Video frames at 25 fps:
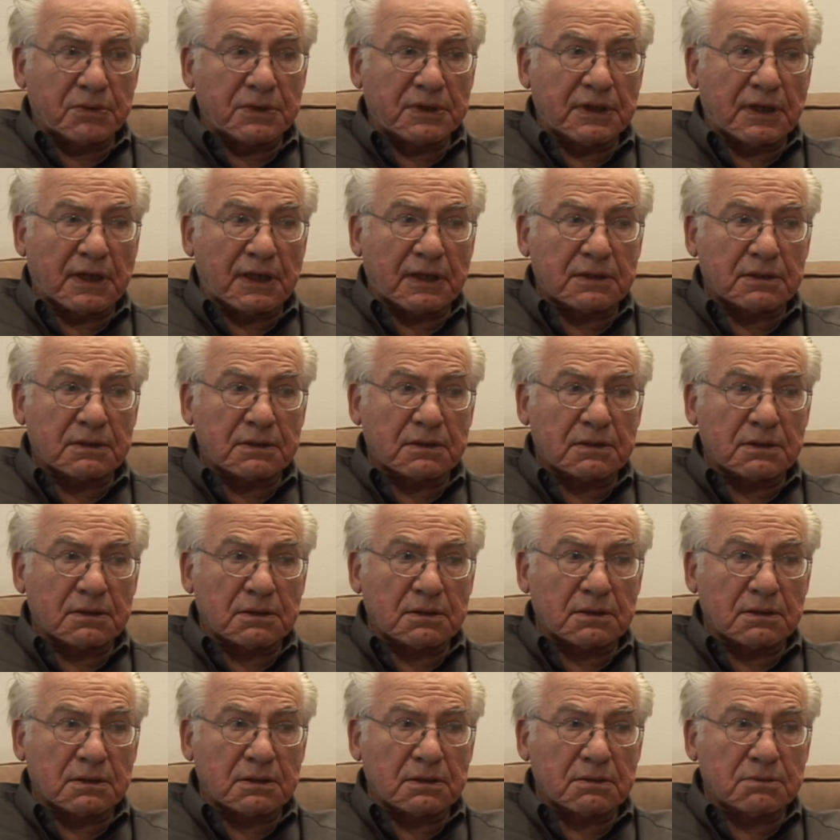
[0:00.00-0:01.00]
we got
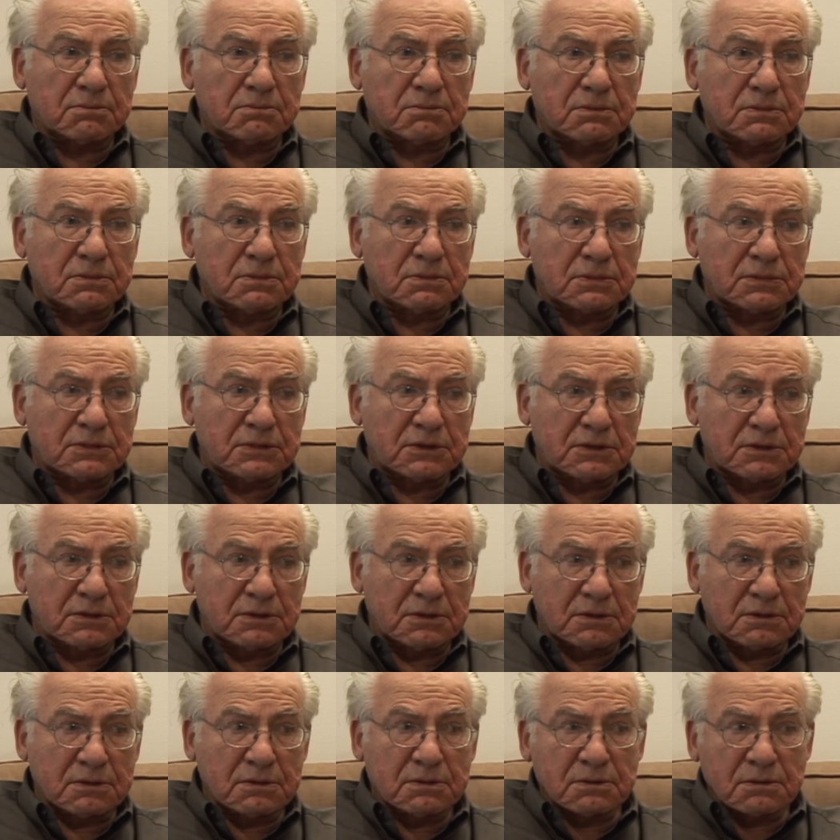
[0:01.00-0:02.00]
um,
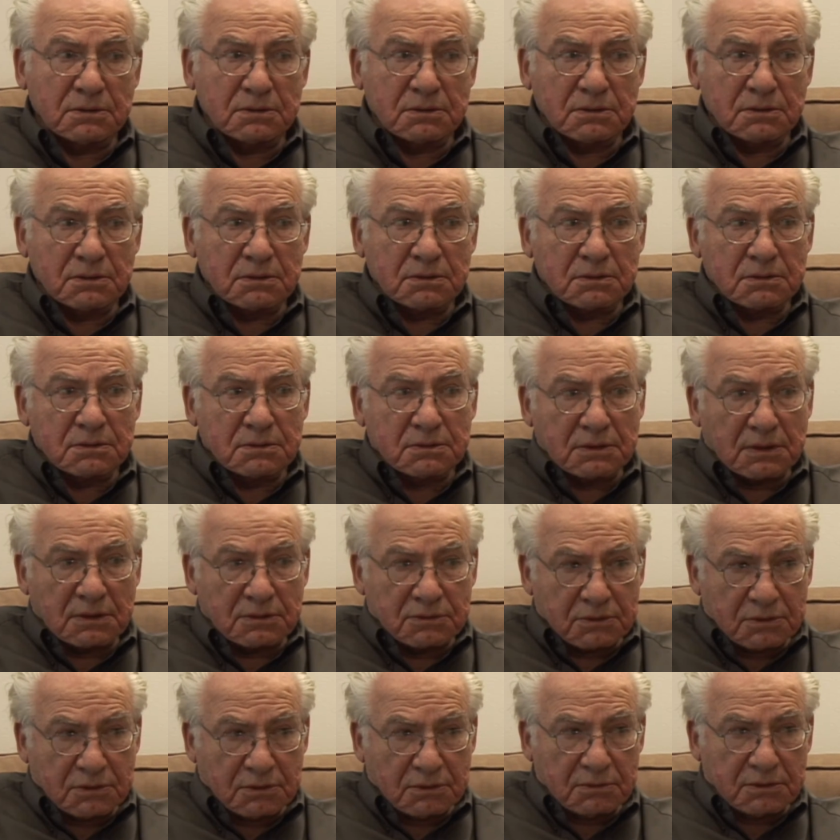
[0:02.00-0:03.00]
the, uh,
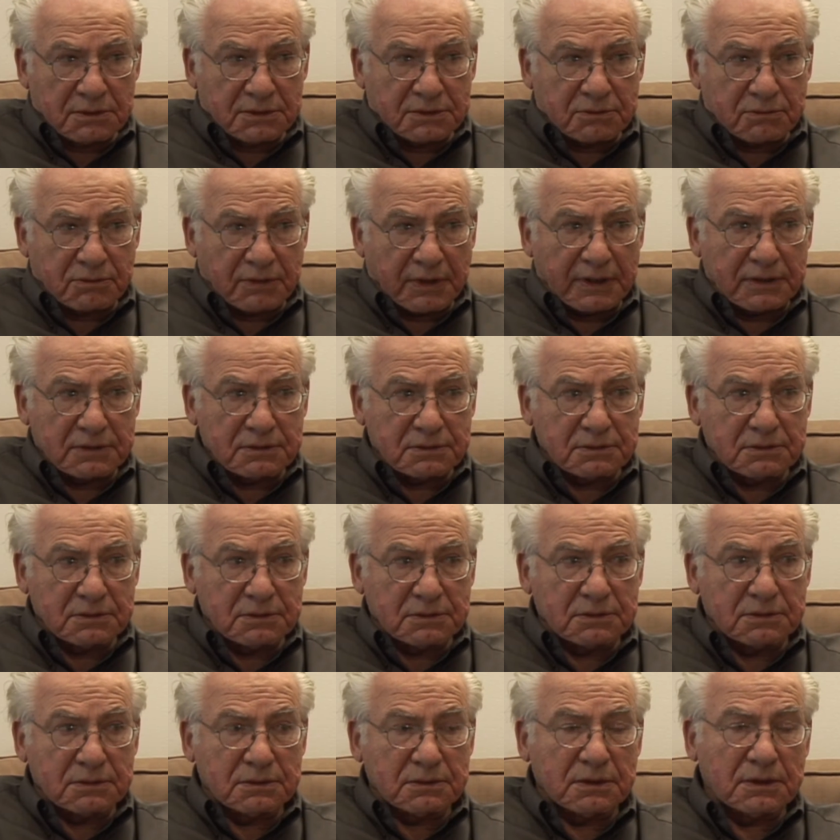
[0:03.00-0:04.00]
the, Hewlett grant
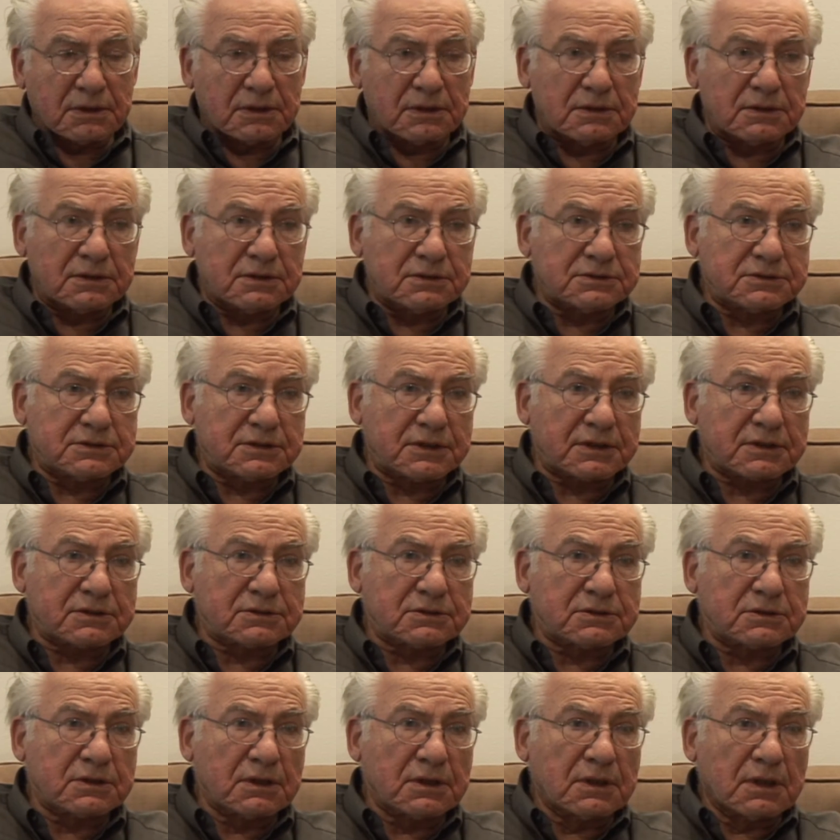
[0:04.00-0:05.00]
mm. in
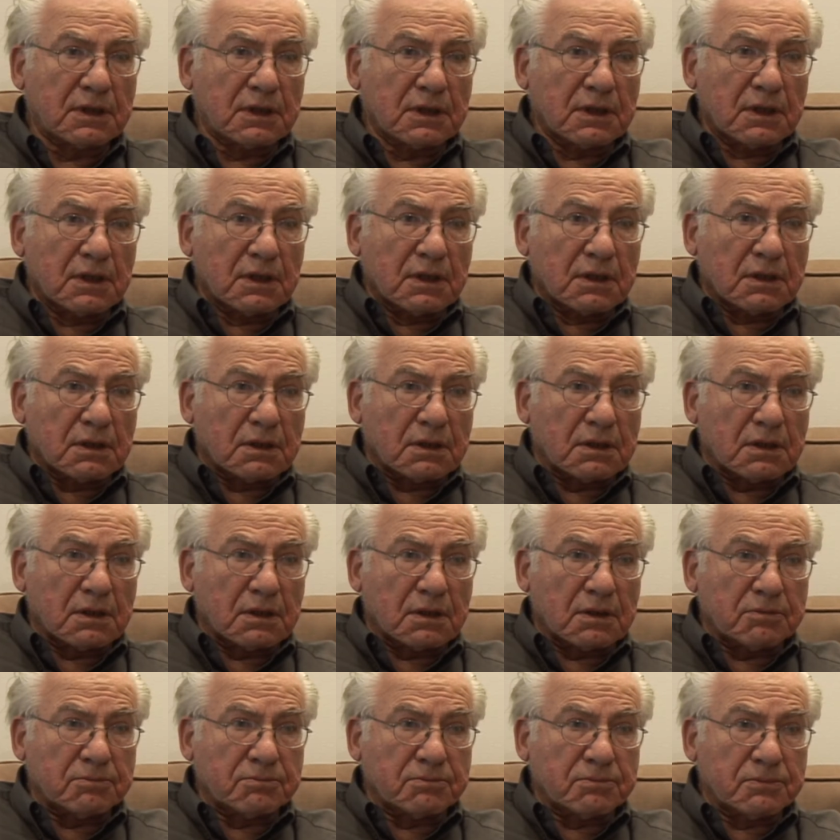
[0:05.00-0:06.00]
'86.
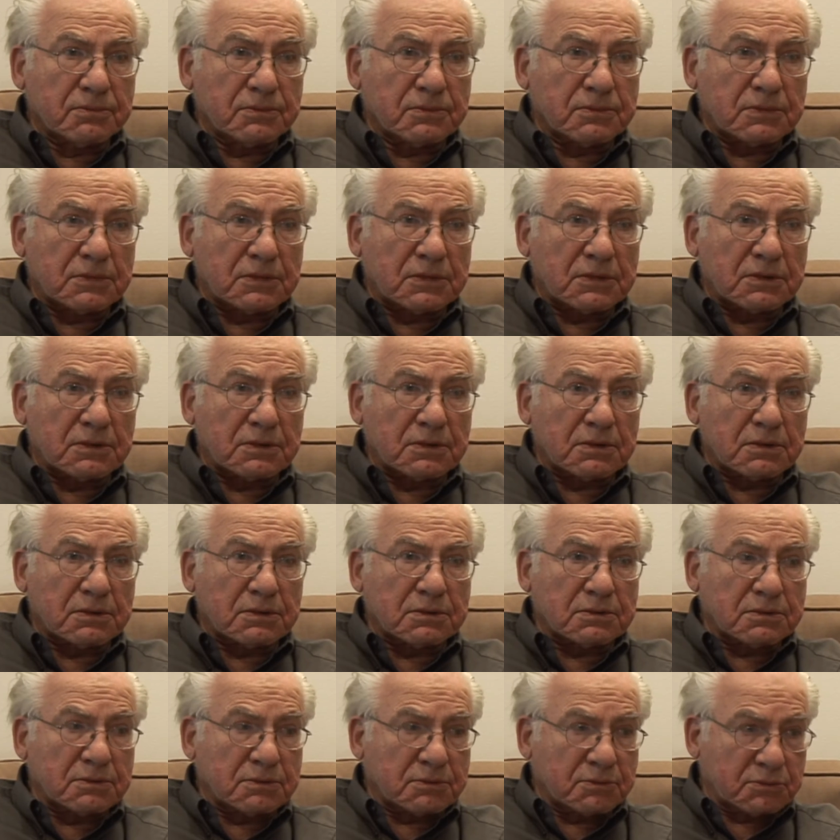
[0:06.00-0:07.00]
Um, uh,
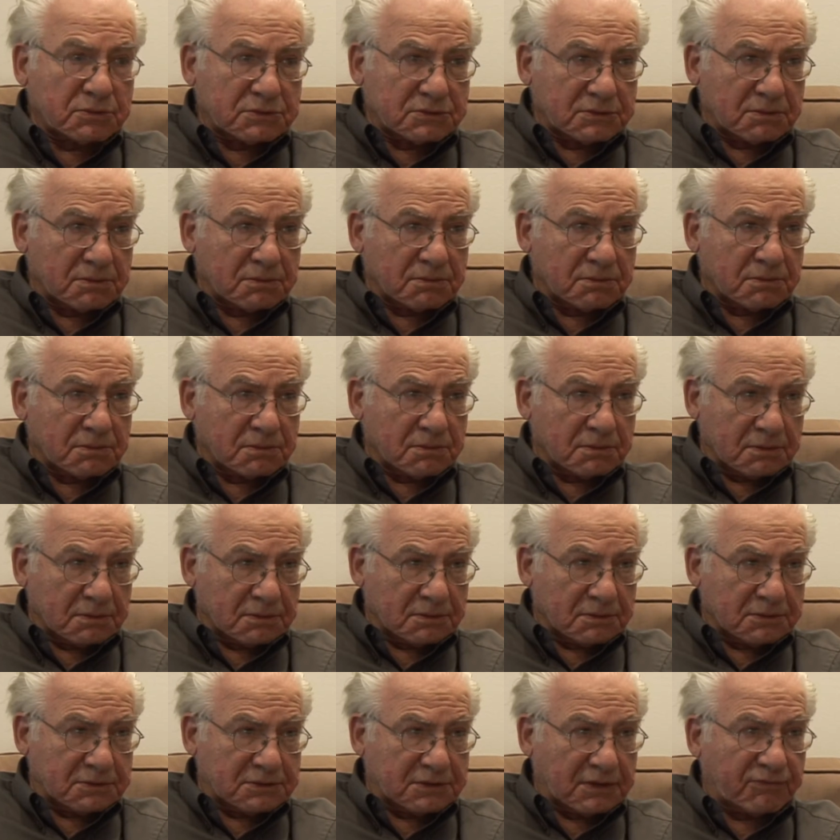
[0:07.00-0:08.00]
there was
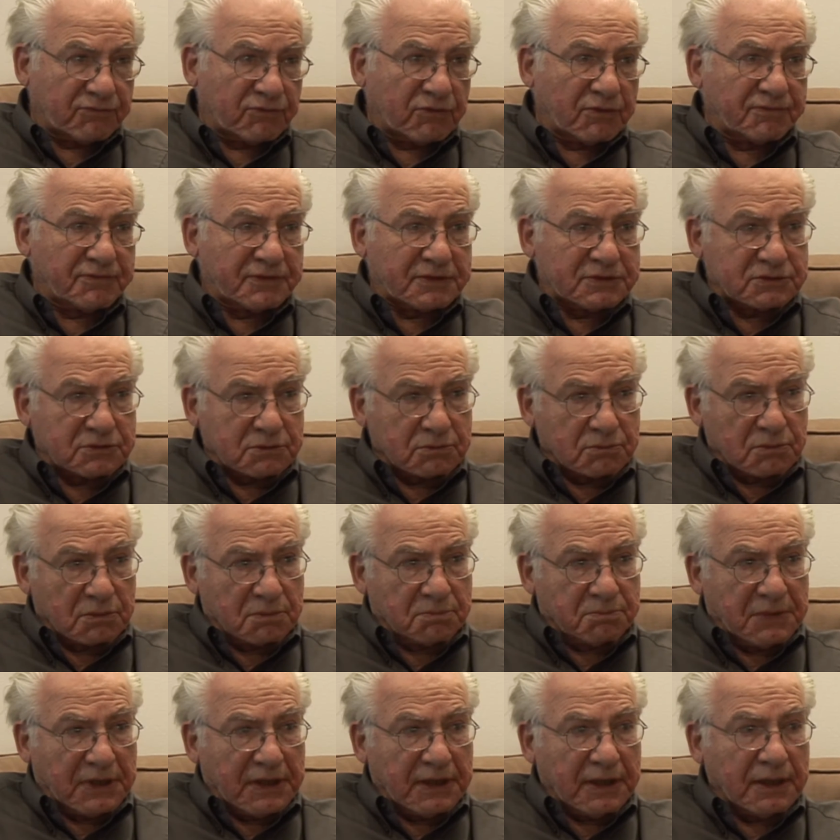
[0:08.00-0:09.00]
a, uh, several of us who
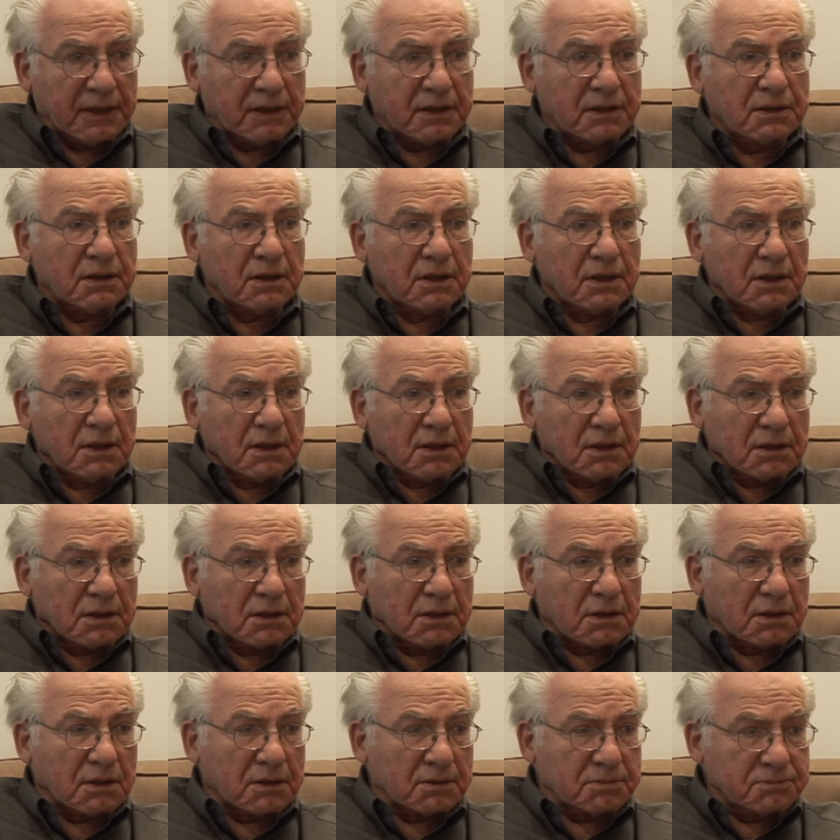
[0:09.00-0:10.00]
were meeting
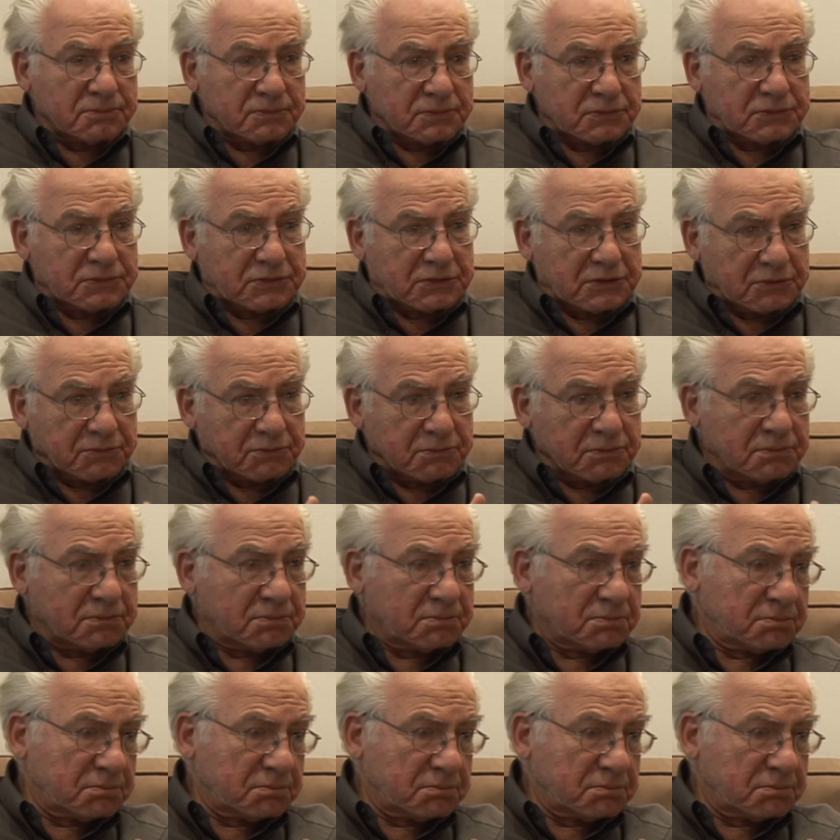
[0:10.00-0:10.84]
um, to